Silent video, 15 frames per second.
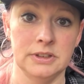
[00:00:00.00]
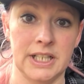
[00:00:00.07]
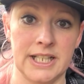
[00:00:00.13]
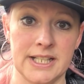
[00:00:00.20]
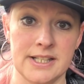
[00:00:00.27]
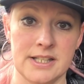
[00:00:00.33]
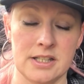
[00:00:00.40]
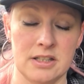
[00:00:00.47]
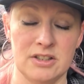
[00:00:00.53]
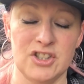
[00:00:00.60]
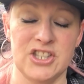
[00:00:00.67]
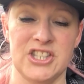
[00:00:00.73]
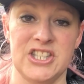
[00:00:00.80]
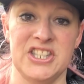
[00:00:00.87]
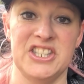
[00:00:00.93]
It's
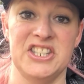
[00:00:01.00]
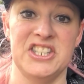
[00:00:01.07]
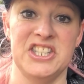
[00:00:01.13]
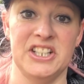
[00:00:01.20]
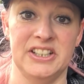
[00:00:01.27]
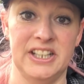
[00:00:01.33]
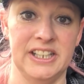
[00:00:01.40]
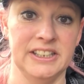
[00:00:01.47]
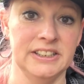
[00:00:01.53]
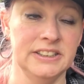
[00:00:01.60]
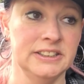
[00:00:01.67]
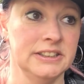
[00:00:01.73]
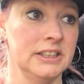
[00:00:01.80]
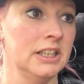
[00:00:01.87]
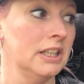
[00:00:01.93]
stunning.
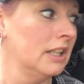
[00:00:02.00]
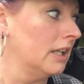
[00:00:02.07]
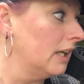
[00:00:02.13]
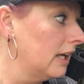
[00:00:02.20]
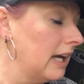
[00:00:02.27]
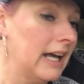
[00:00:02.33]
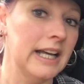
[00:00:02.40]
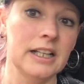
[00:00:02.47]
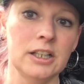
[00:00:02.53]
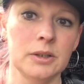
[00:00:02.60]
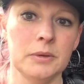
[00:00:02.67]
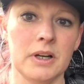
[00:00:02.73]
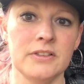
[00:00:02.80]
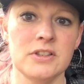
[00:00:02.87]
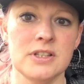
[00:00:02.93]
And
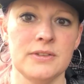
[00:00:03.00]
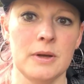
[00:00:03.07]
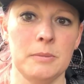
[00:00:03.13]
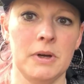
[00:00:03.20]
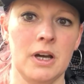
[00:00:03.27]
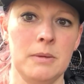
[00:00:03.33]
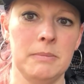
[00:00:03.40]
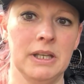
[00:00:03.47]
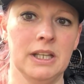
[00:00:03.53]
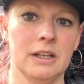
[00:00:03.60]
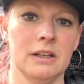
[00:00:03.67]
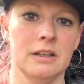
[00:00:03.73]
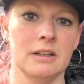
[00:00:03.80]
look what I've just found behind me.